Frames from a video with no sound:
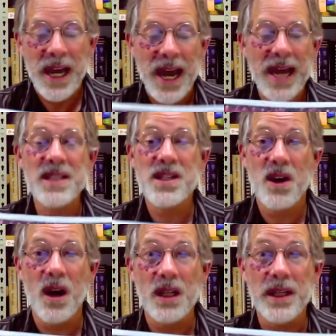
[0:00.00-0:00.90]
and
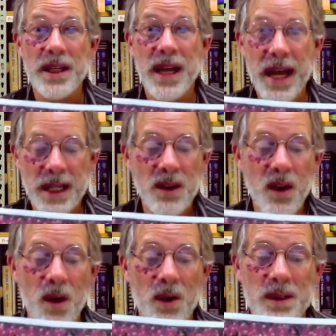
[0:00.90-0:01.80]
scarlet and
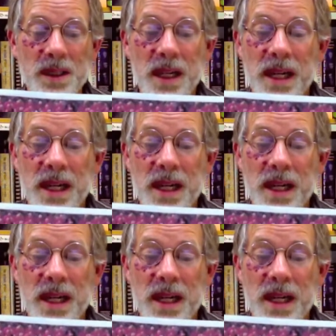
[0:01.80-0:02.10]
gold.